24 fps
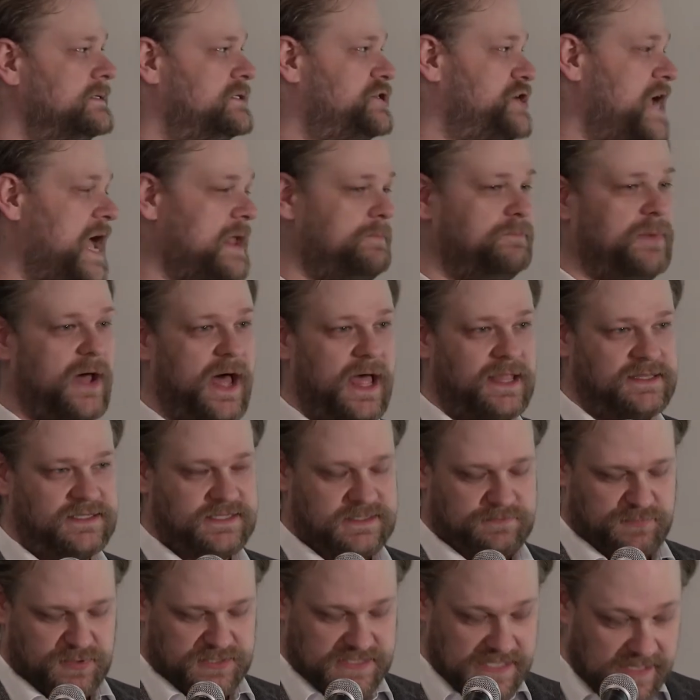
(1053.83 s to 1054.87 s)

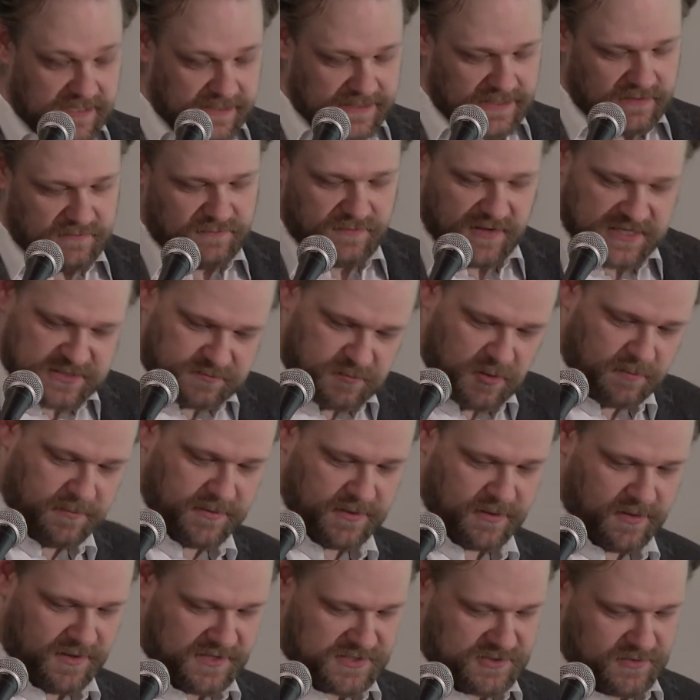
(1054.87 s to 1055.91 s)
chatbots, particularly in Facebook,
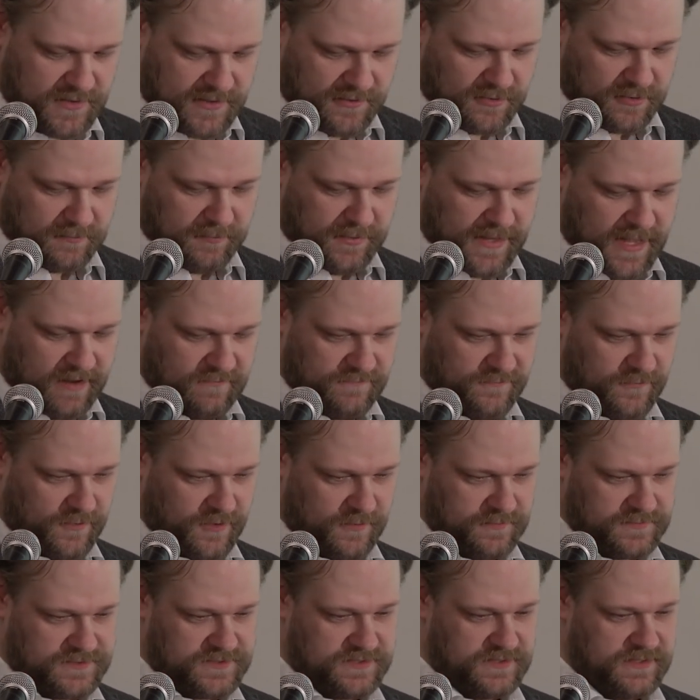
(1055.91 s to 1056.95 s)
but also in other
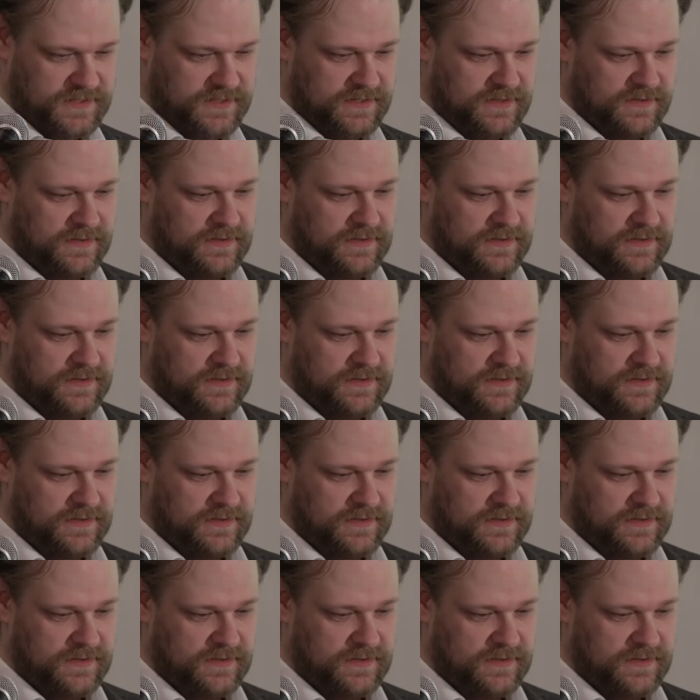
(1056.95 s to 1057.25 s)
platforms.